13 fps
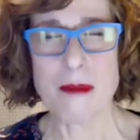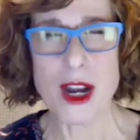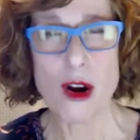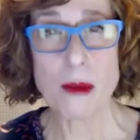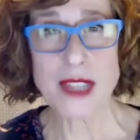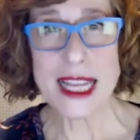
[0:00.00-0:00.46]

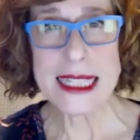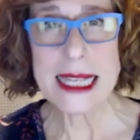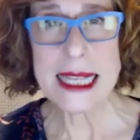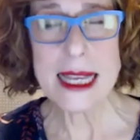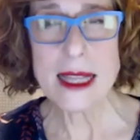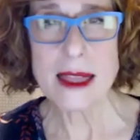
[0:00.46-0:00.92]
our
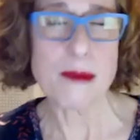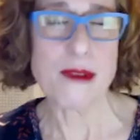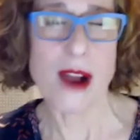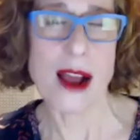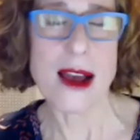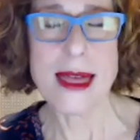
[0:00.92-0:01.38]
blessing, the
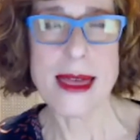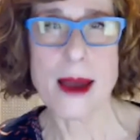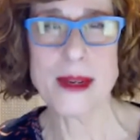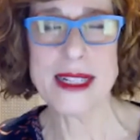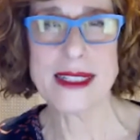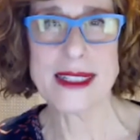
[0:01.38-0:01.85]
bracha
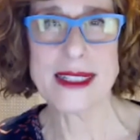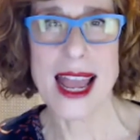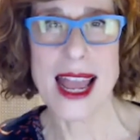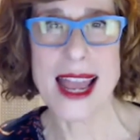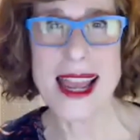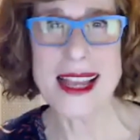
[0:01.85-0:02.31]
that we
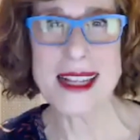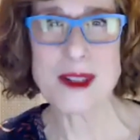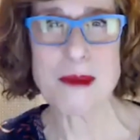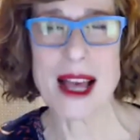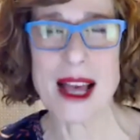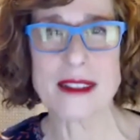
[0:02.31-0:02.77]
say, is
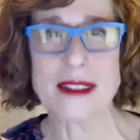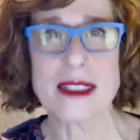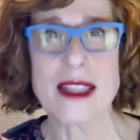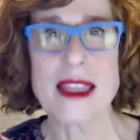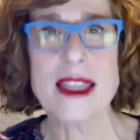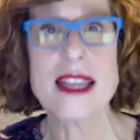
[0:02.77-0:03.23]
about
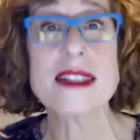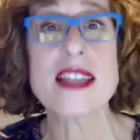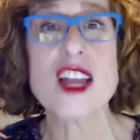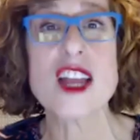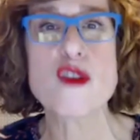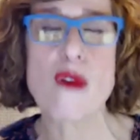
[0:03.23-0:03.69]
things
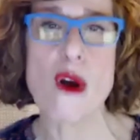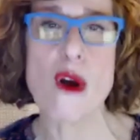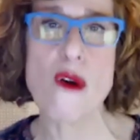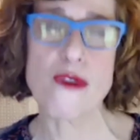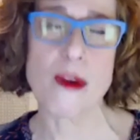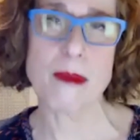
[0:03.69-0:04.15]
that
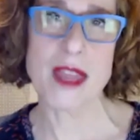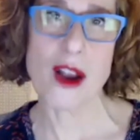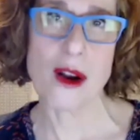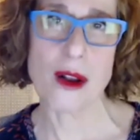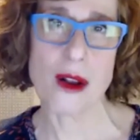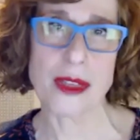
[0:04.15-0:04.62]
grow from the
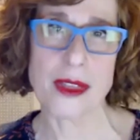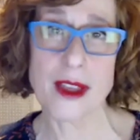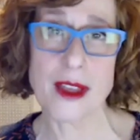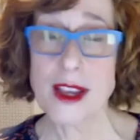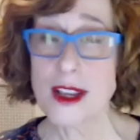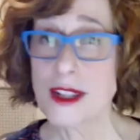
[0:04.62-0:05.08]
earth.
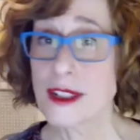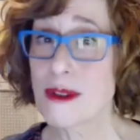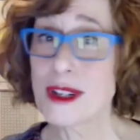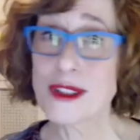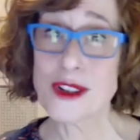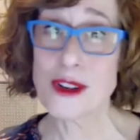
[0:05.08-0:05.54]
So
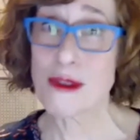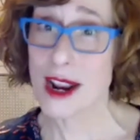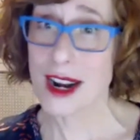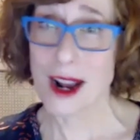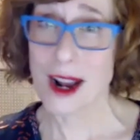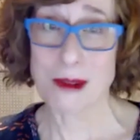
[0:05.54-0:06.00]
here's a
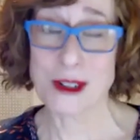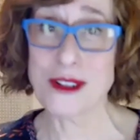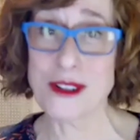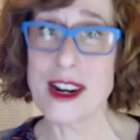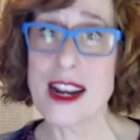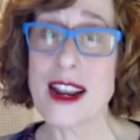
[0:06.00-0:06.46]
great
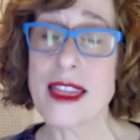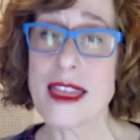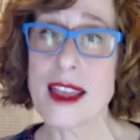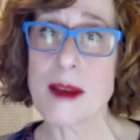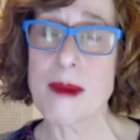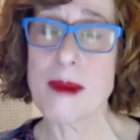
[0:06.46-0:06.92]
opportunity to
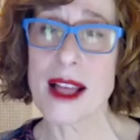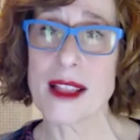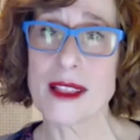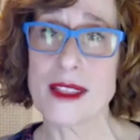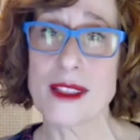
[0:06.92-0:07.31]
think about